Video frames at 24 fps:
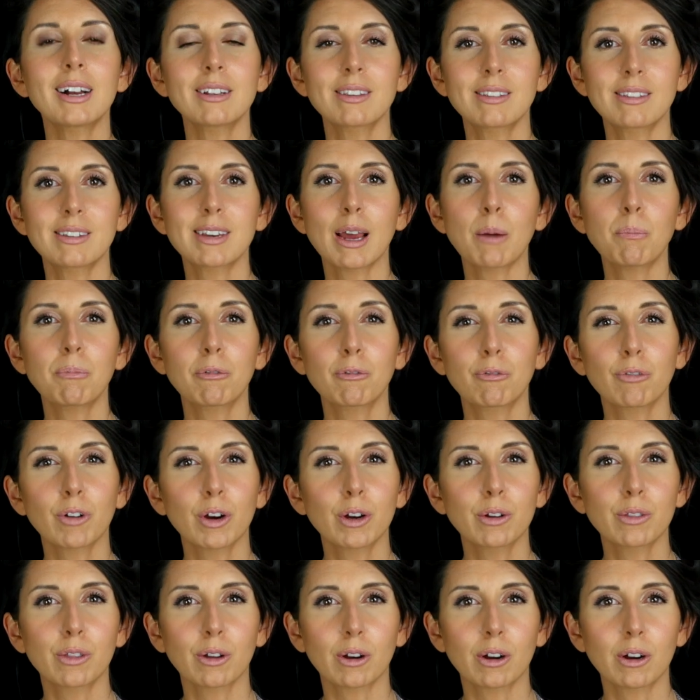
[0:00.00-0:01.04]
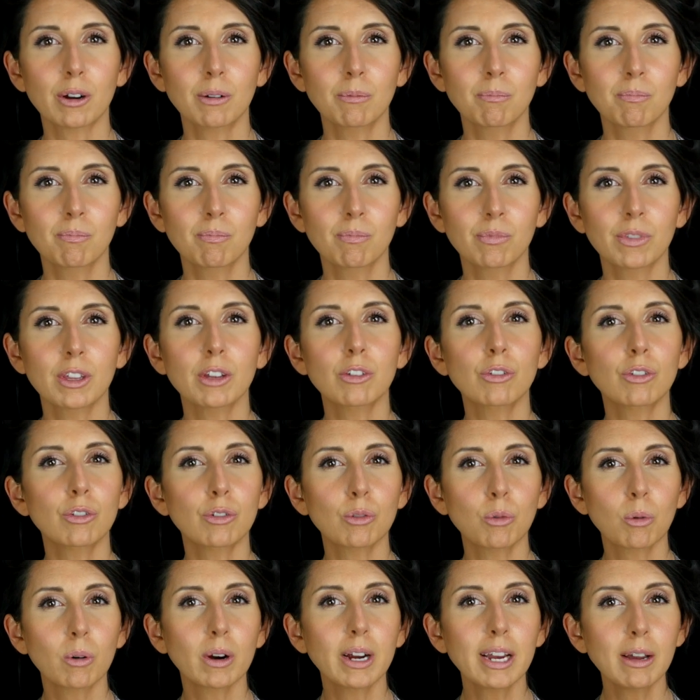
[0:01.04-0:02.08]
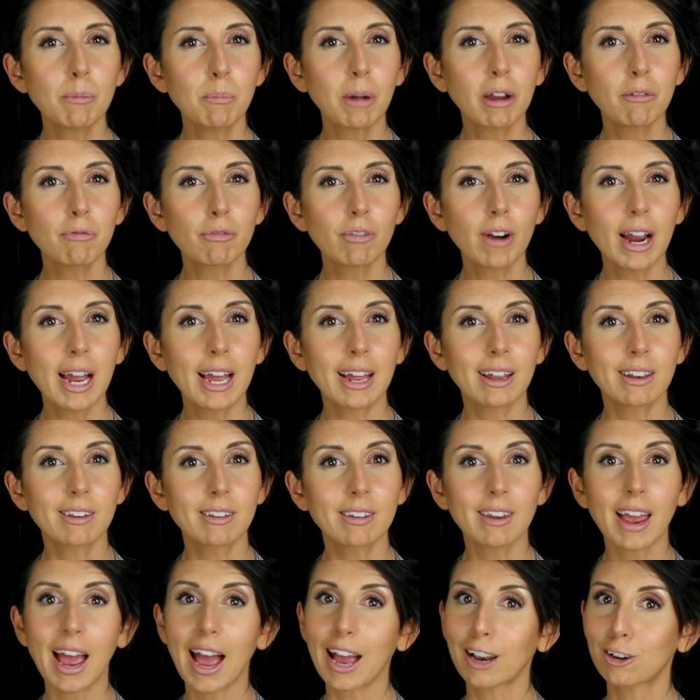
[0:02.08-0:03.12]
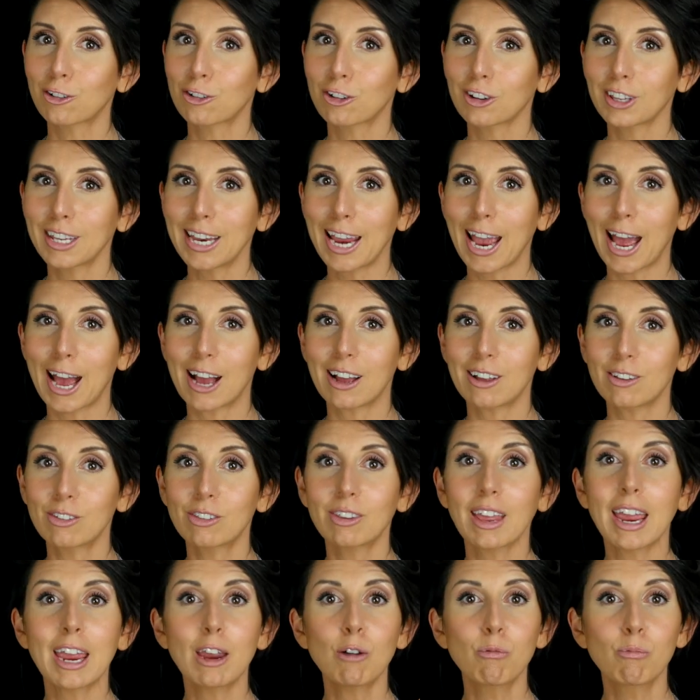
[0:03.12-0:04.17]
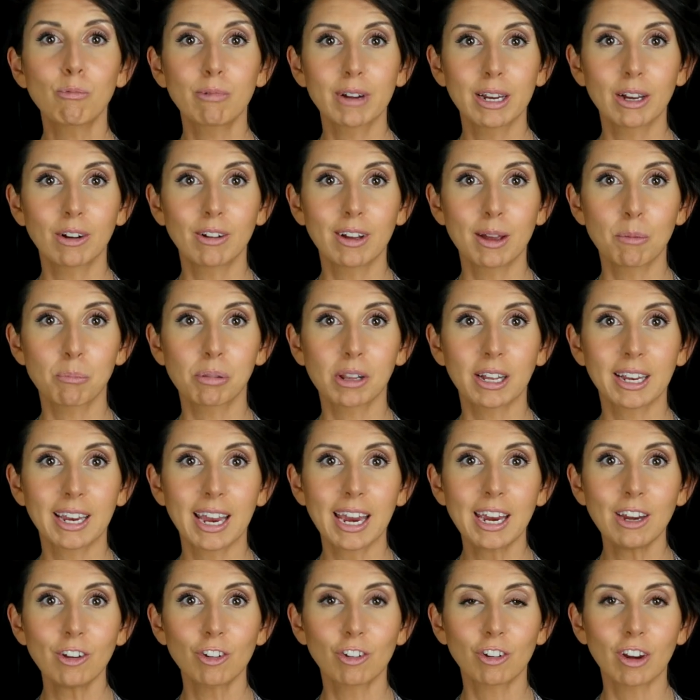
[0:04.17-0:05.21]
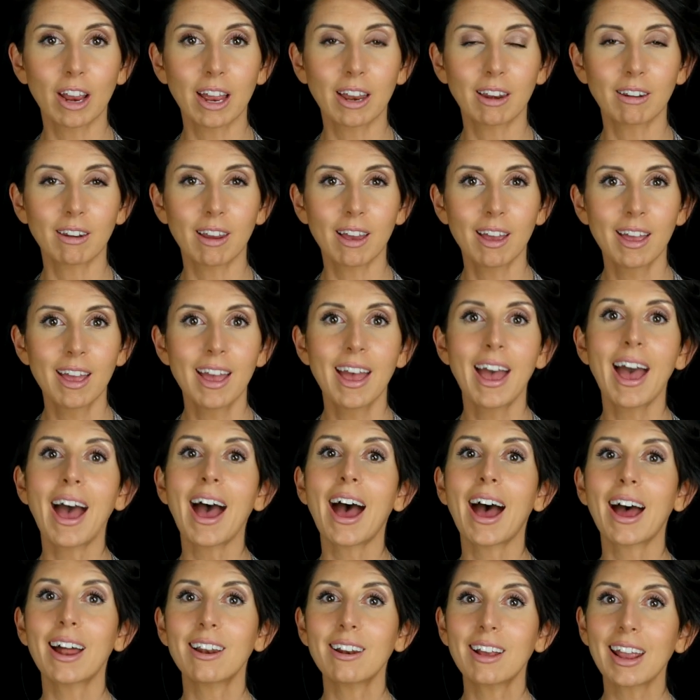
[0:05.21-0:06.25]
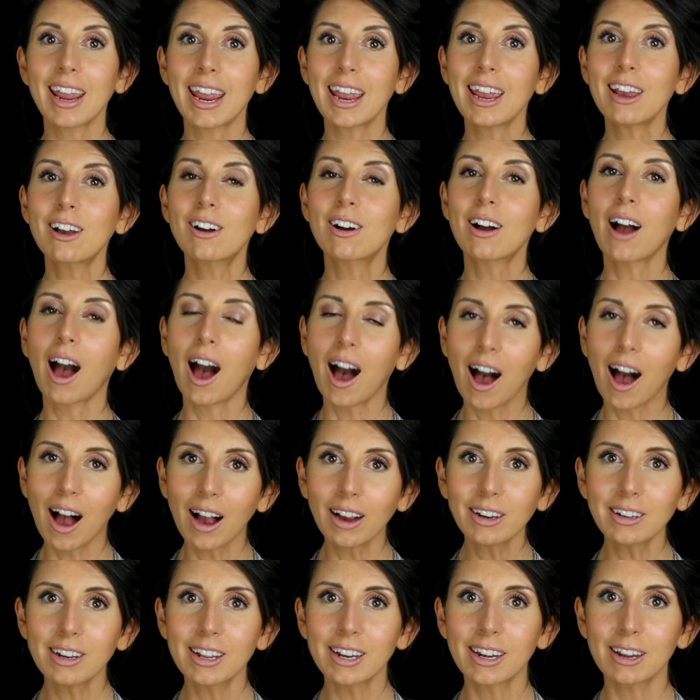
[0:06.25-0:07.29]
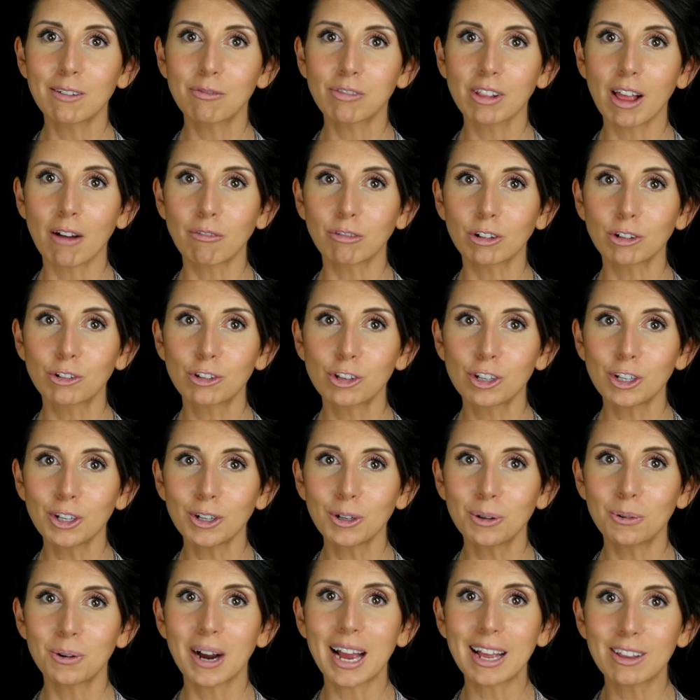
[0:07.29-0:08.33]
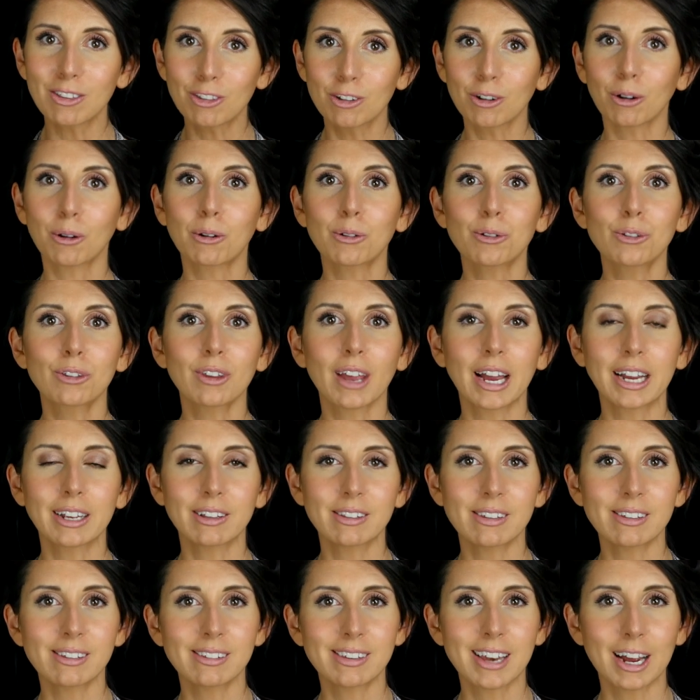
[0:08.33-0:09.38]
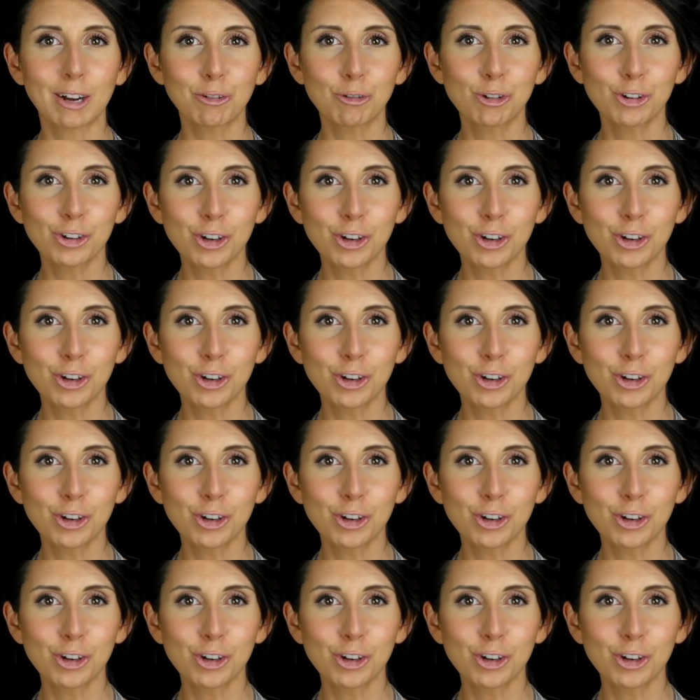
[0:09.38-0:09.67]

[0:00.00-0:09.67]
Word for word: A step further, the story of my friend actually has a real implication at a cognitive level too, as neuroscience is now